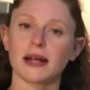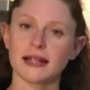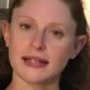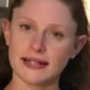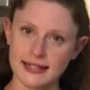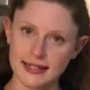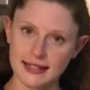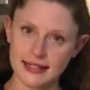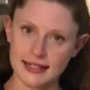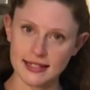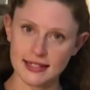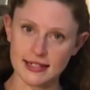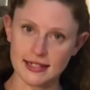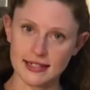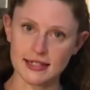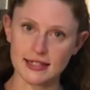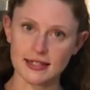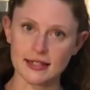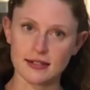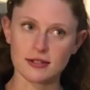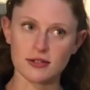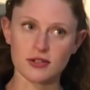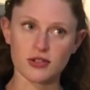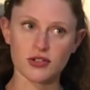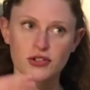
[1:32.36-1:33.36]

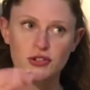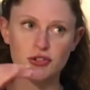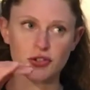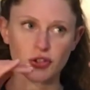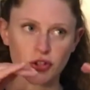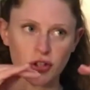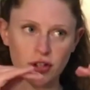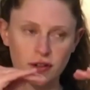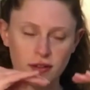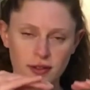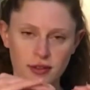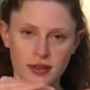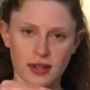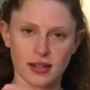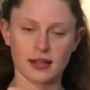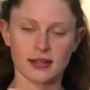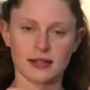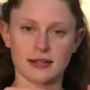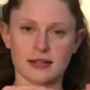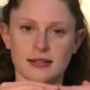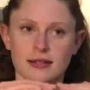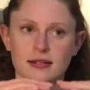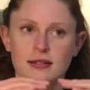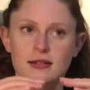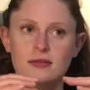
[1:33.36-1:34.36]
see certain
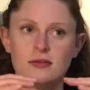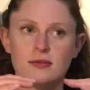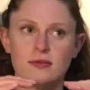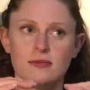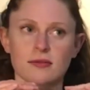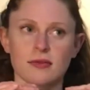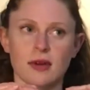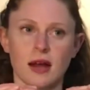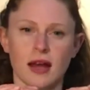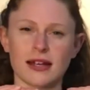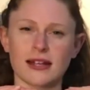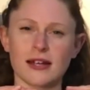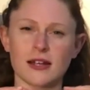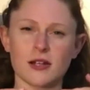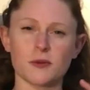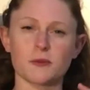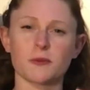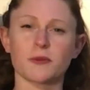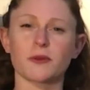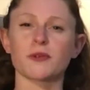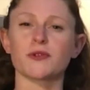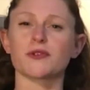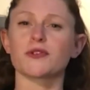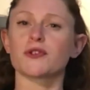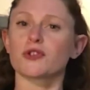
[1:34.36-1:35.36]
things, I
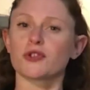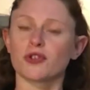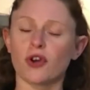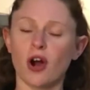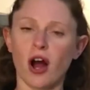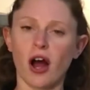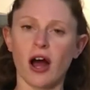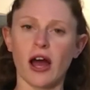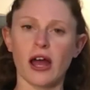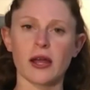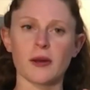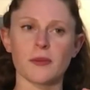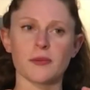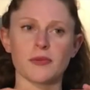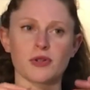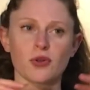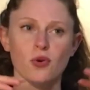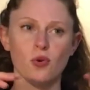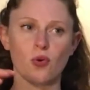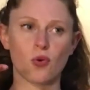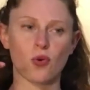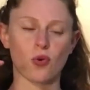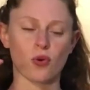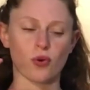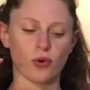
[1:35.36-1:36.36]
guess, prescribed
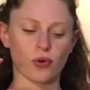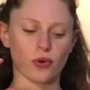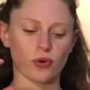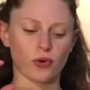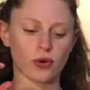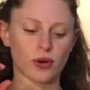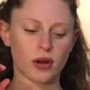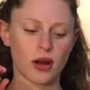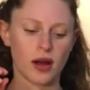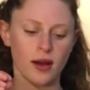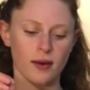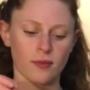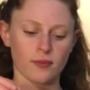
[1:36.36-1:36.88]
or